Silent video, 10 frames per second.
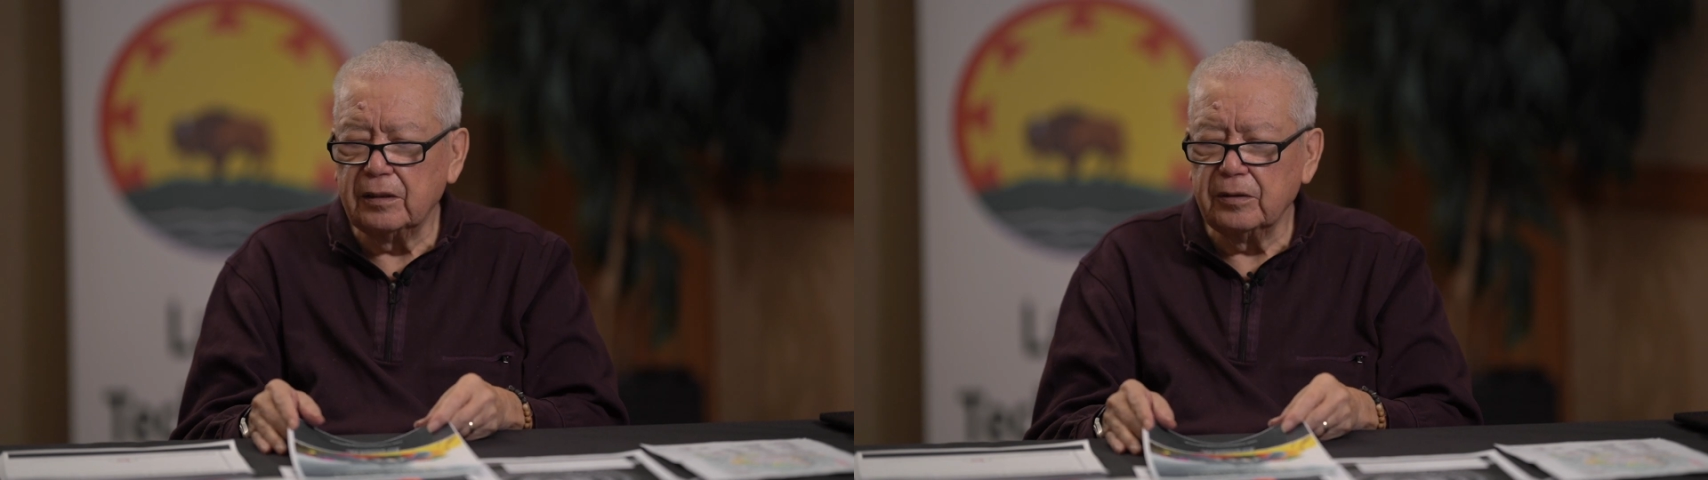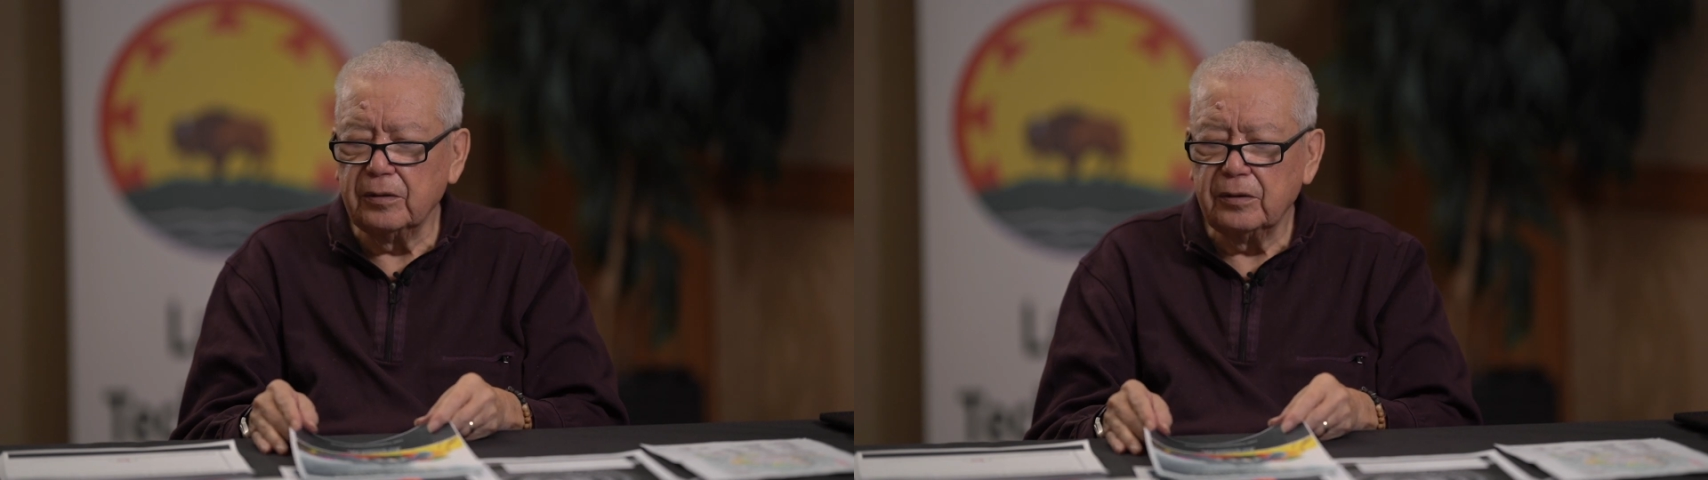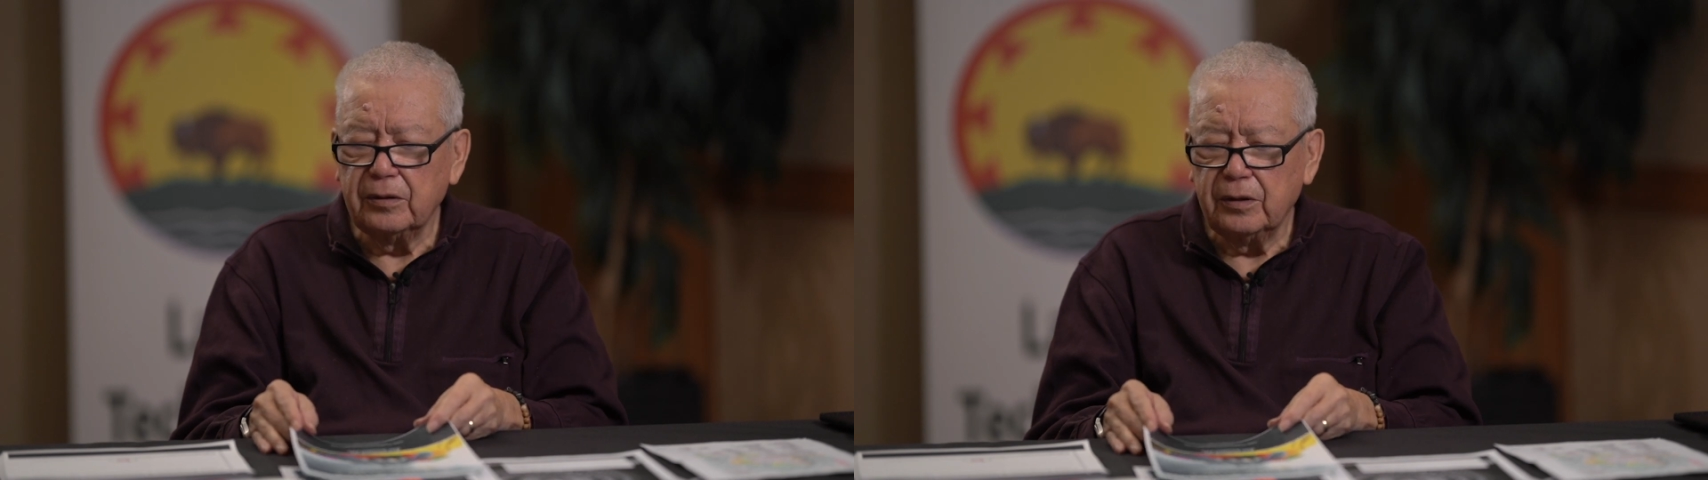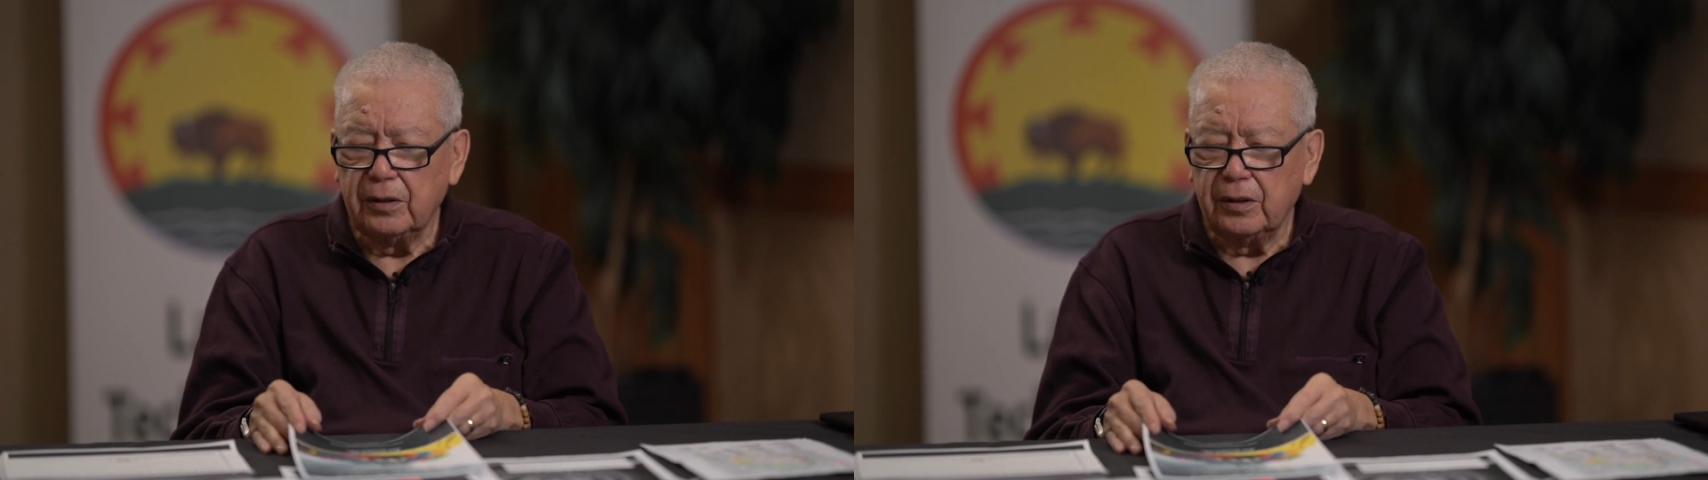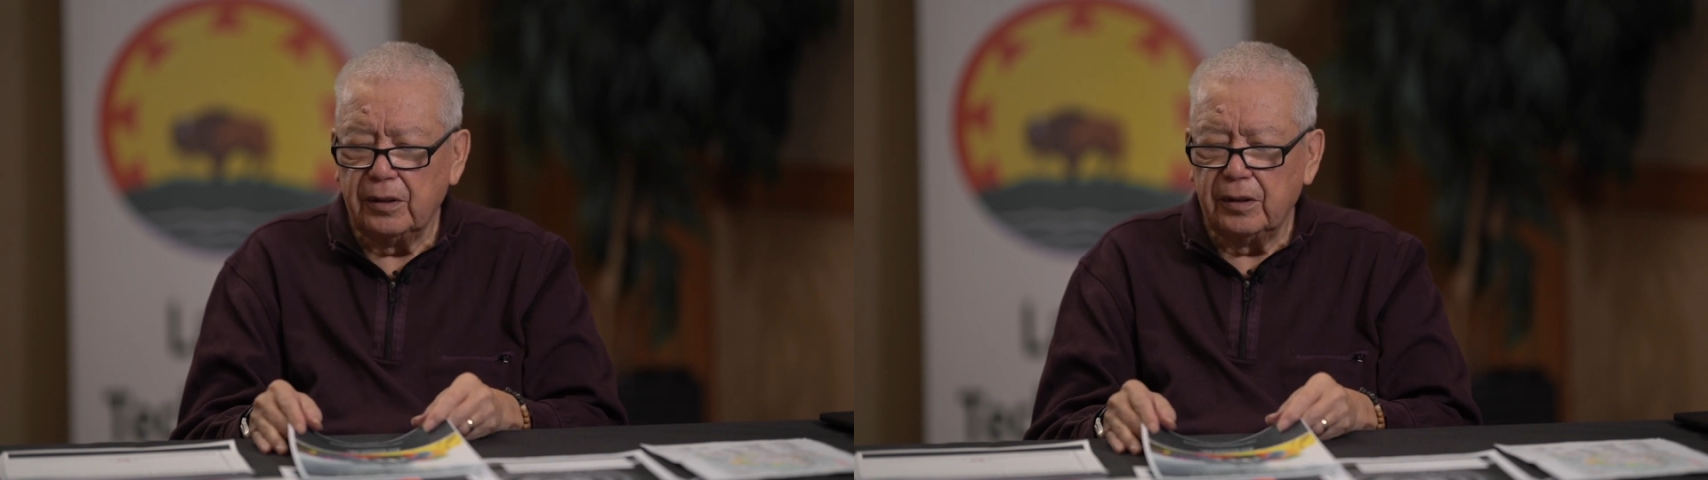to
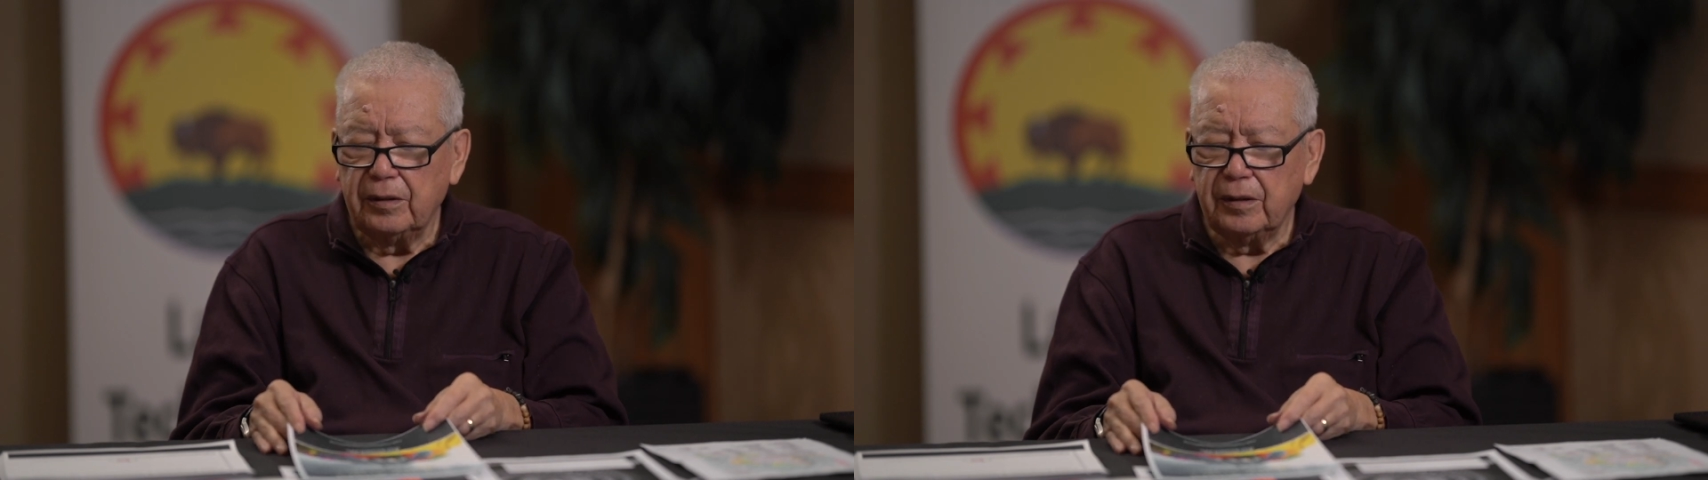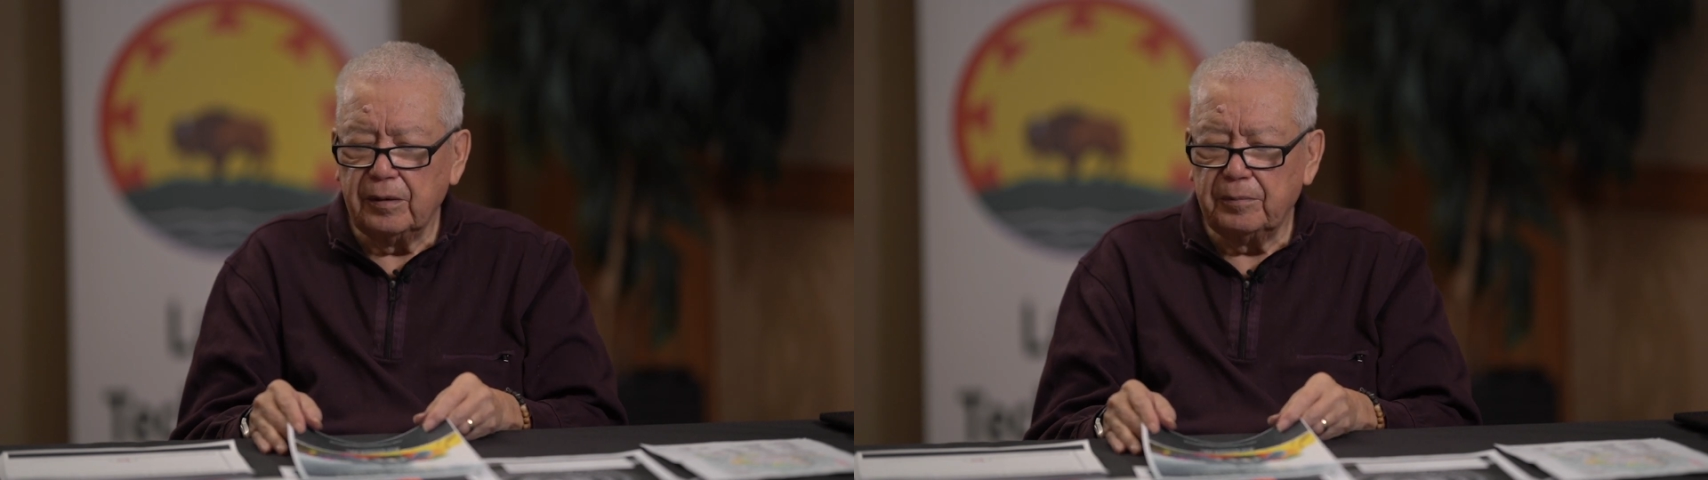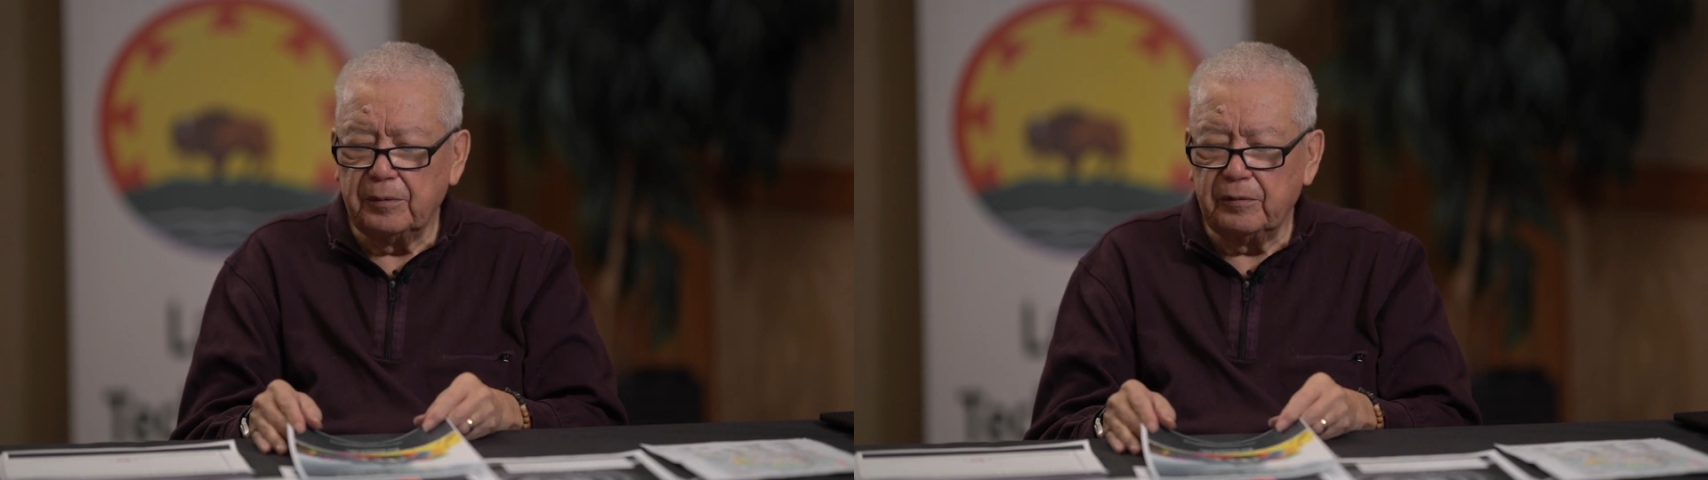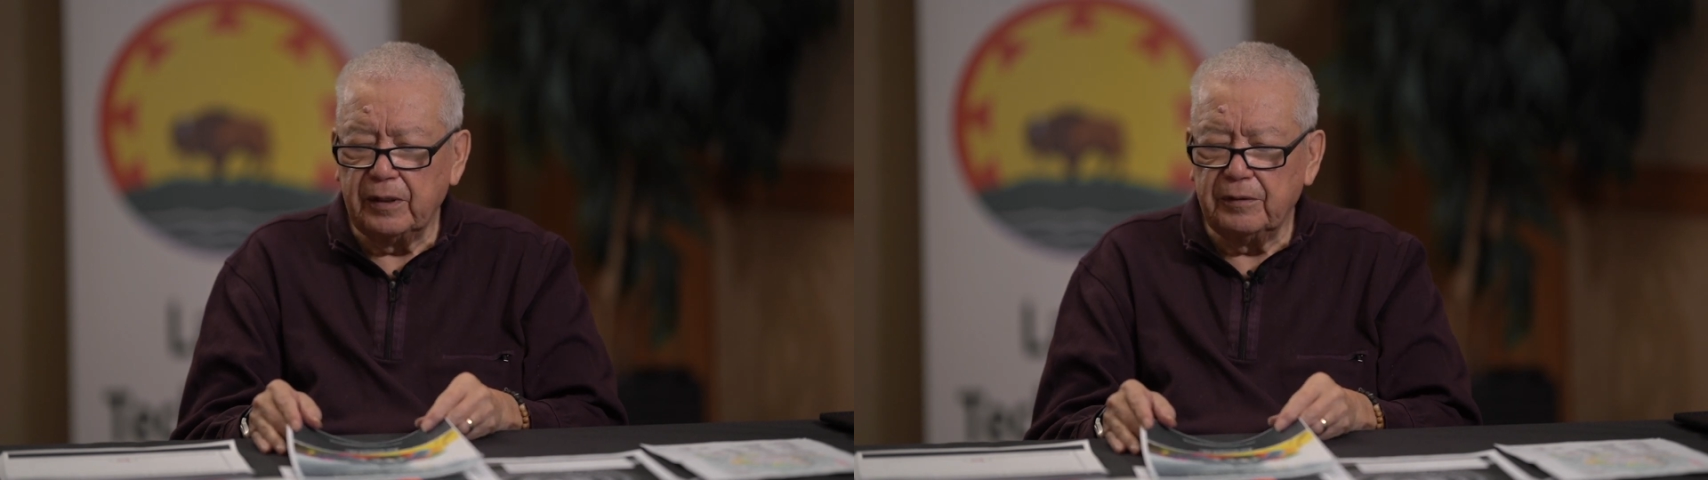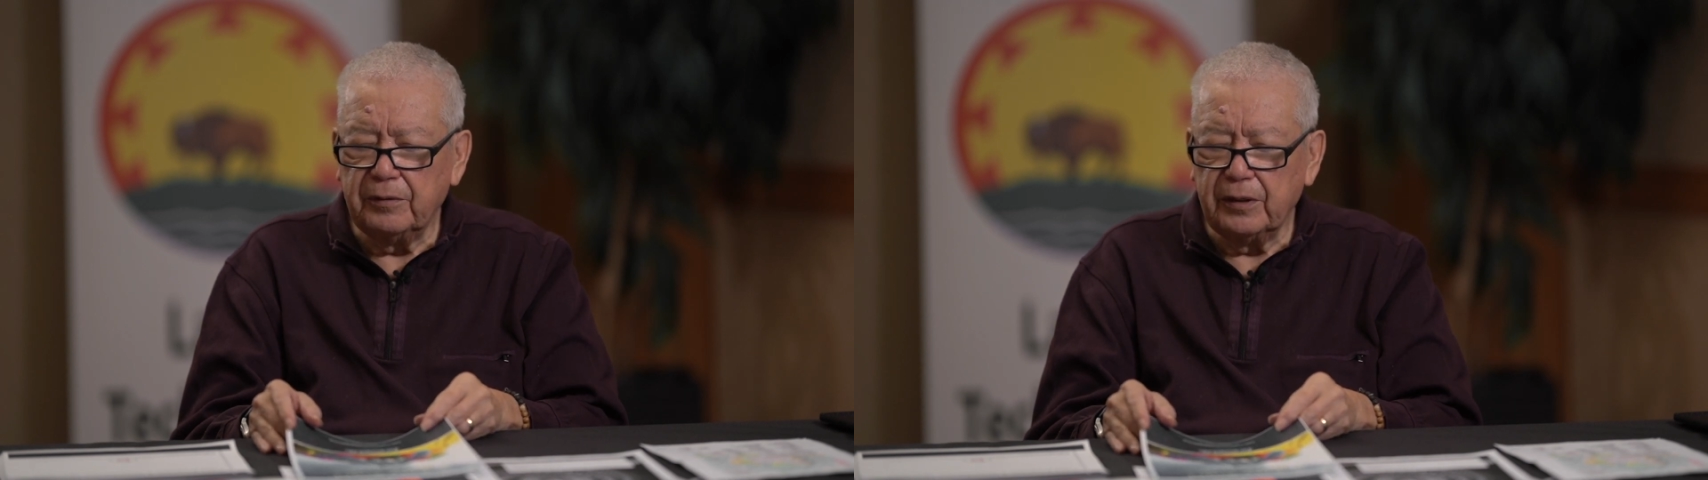
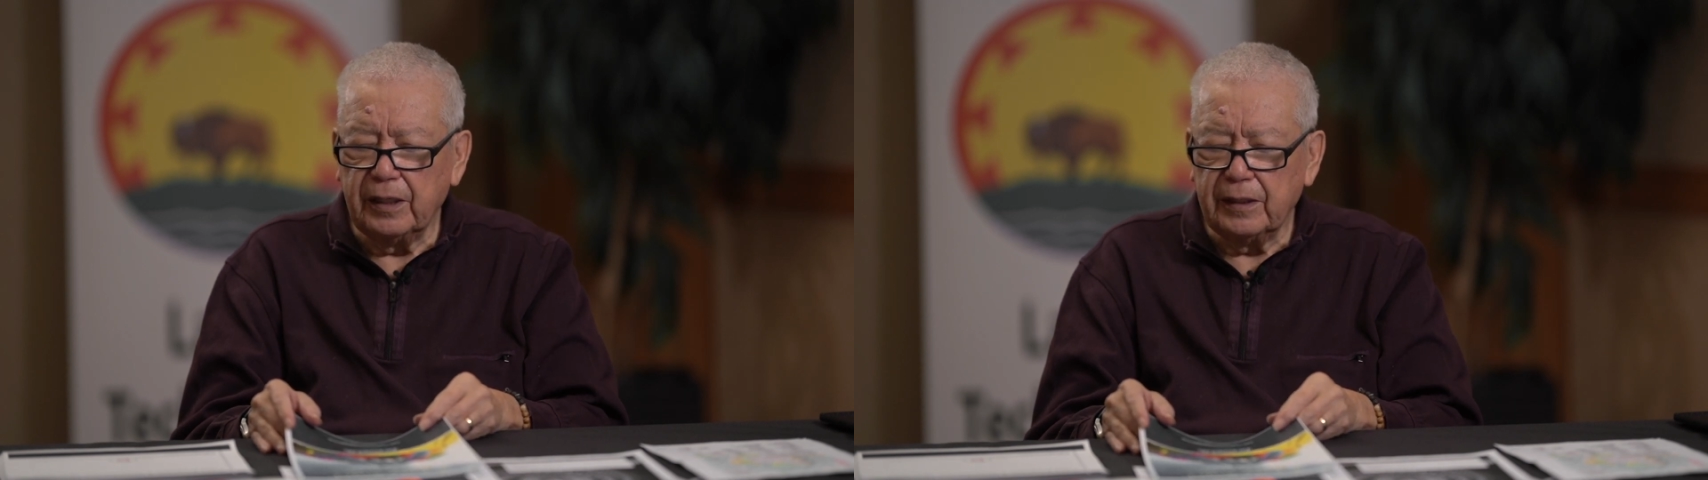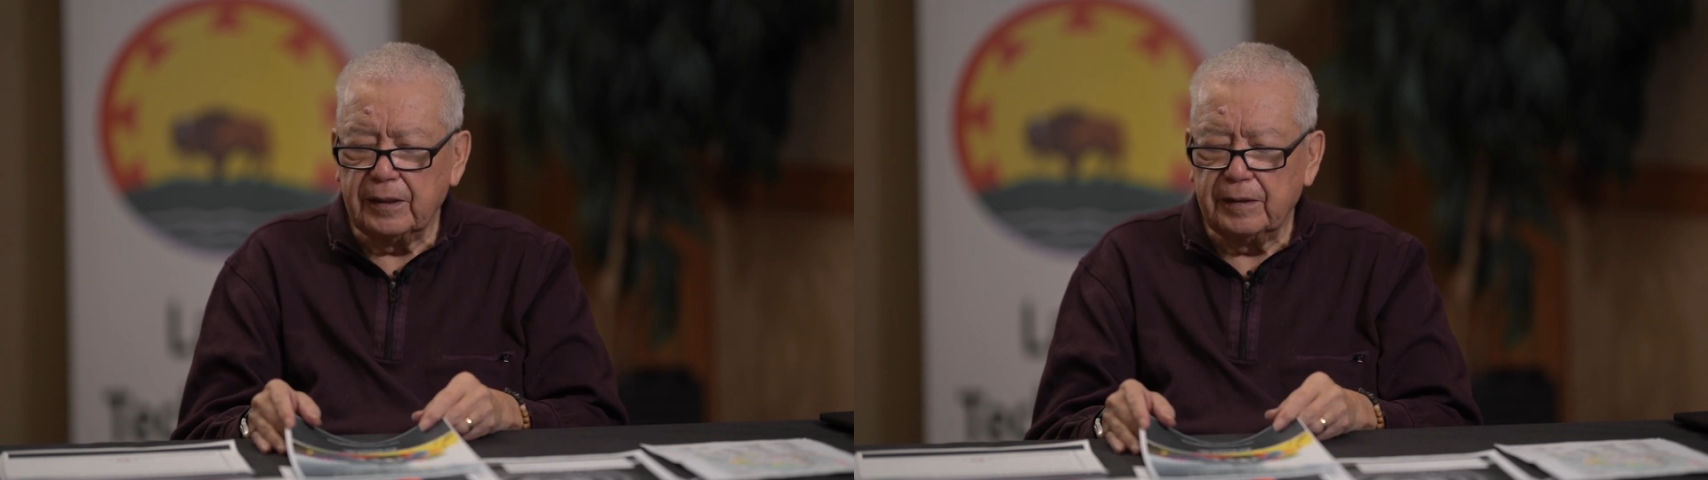provide for that.